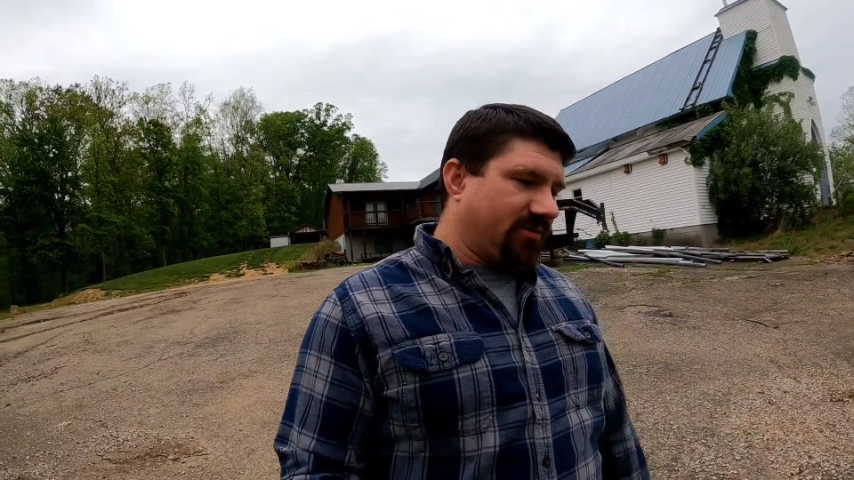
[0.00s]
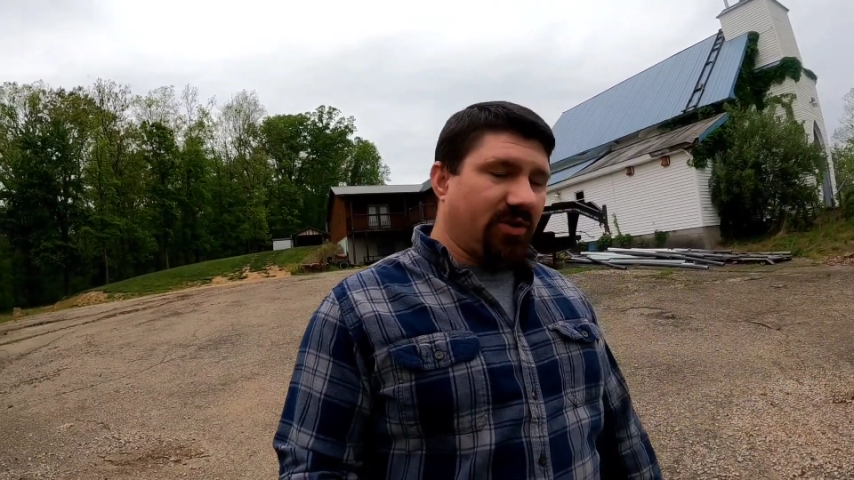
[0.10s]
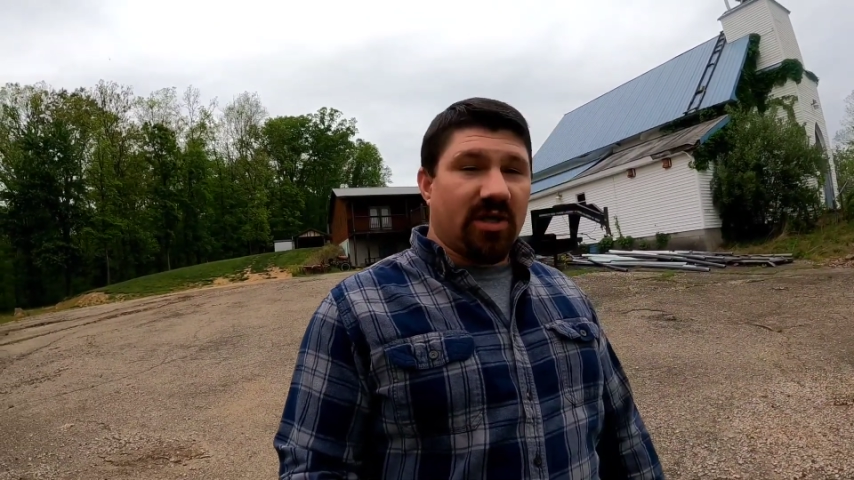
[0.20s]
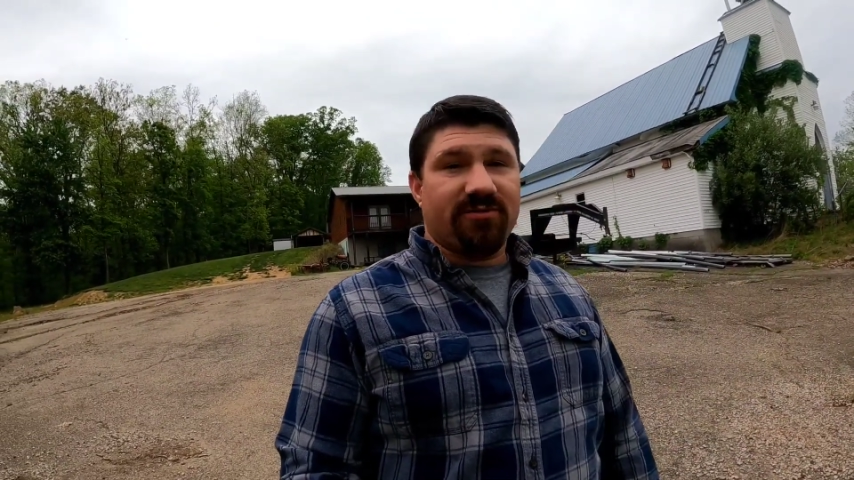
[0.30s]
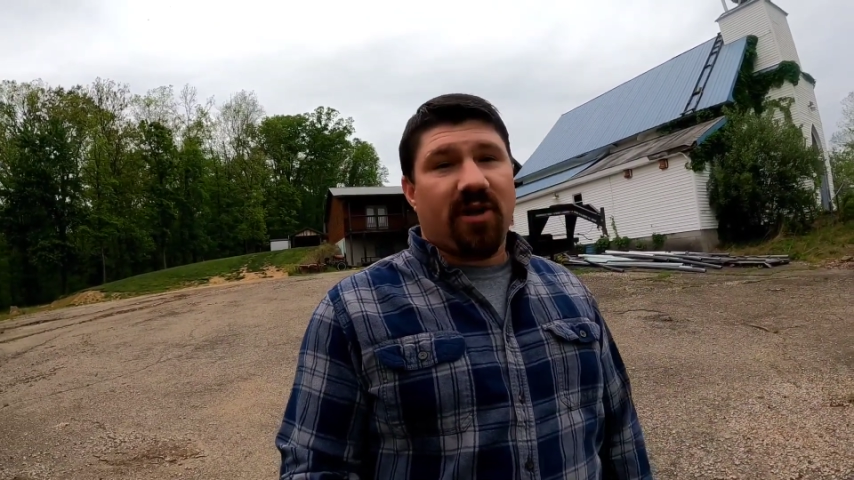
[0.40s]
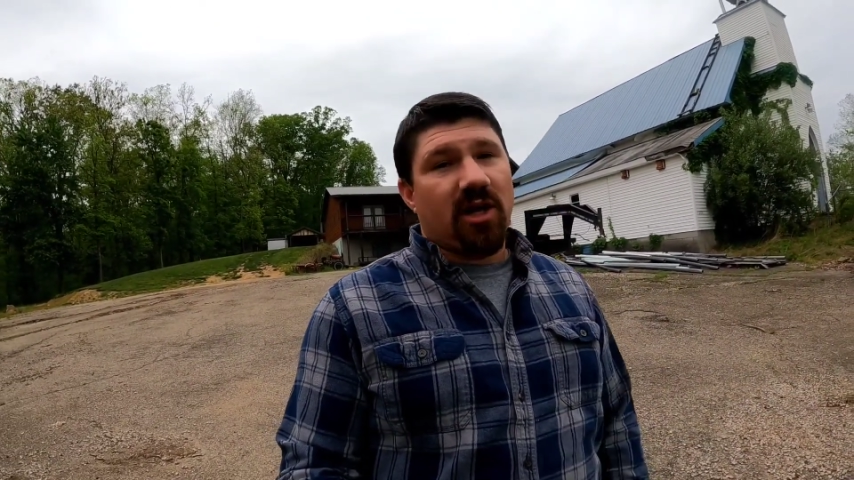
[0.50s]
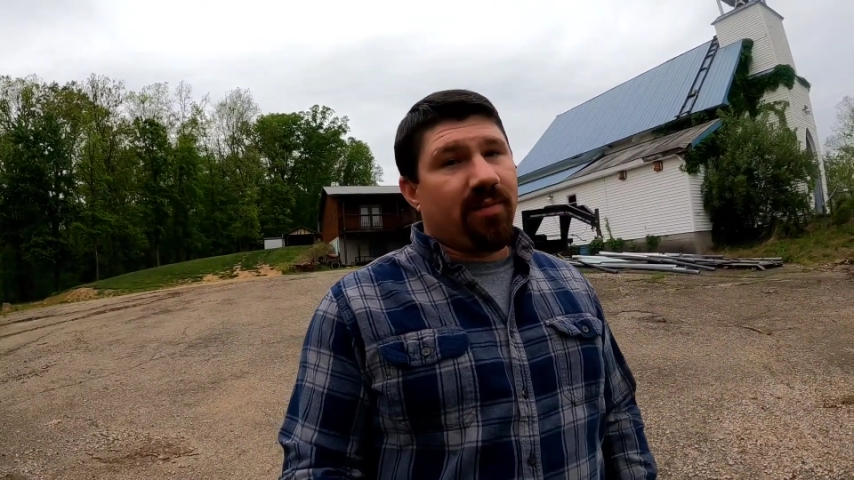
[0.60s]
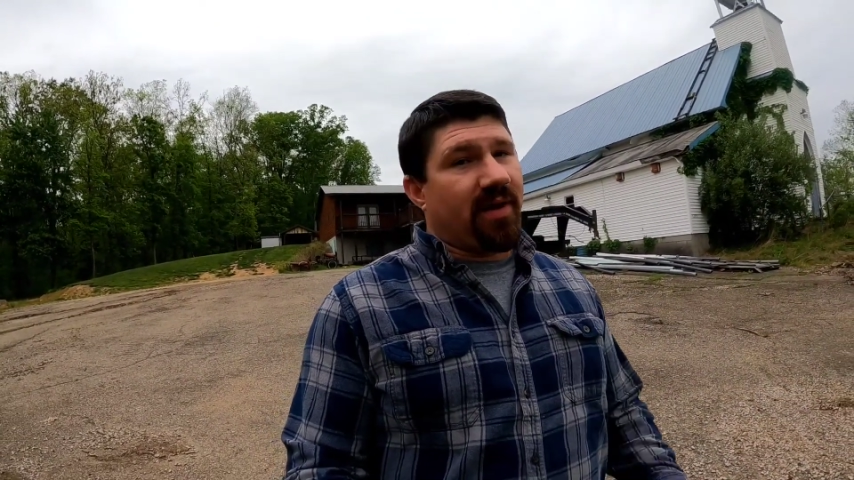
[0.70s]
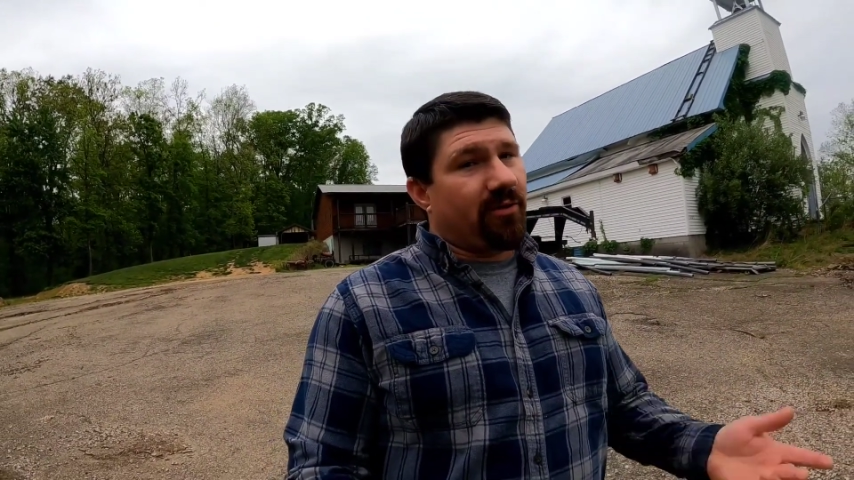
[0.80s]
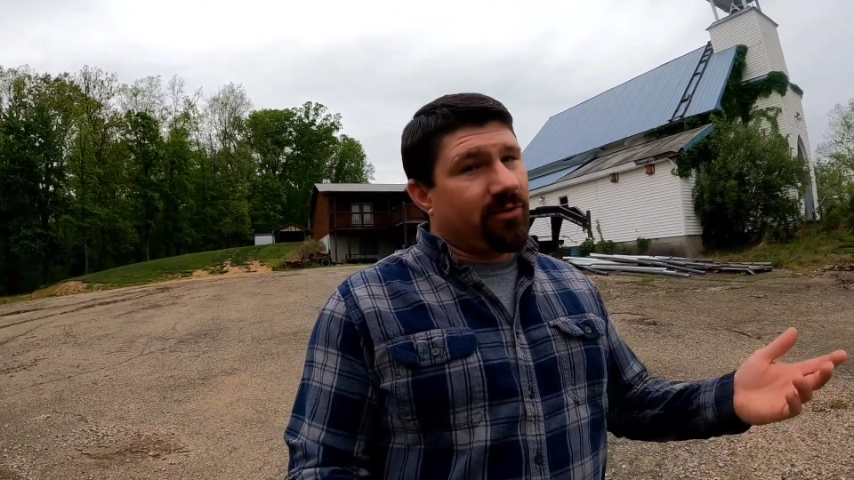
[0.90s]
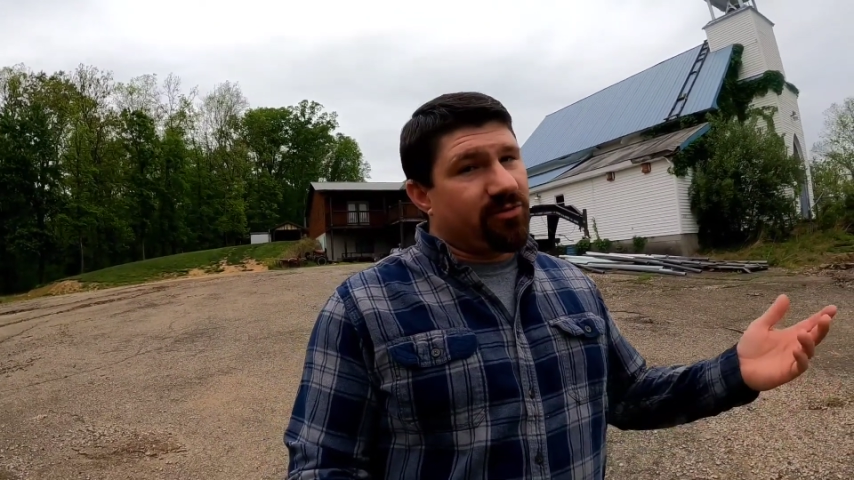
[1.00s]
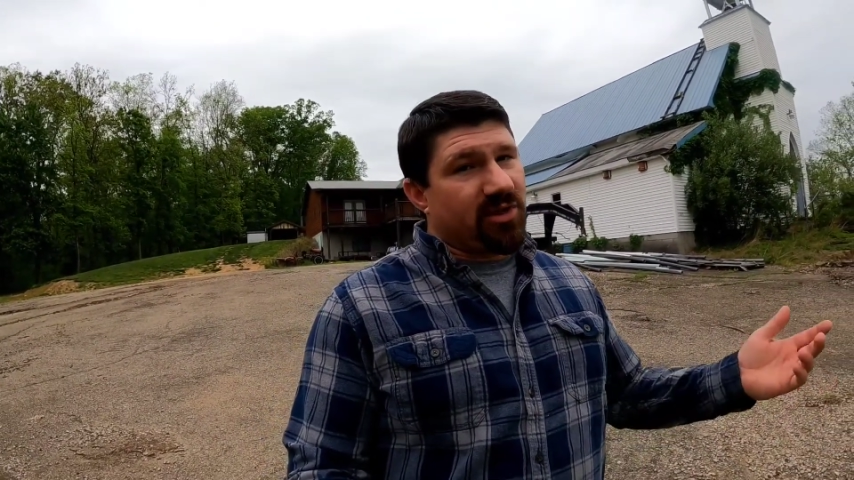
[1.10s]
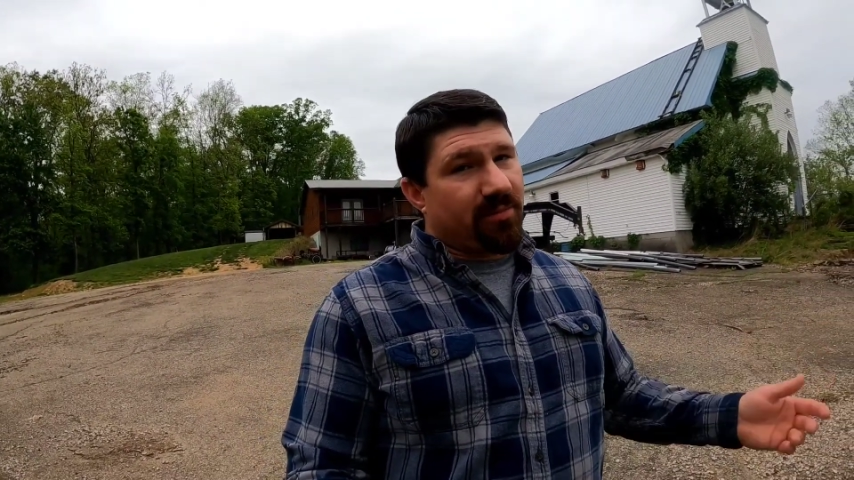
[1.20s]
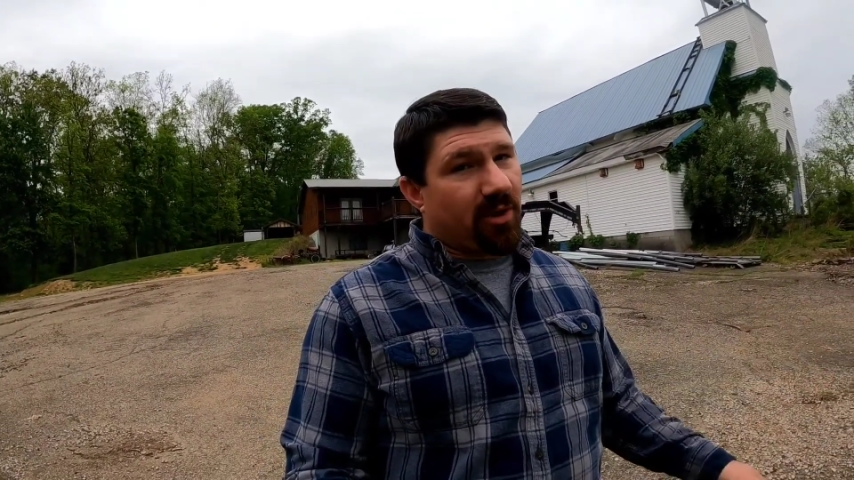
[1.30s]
So if you guys follow me, I don't usually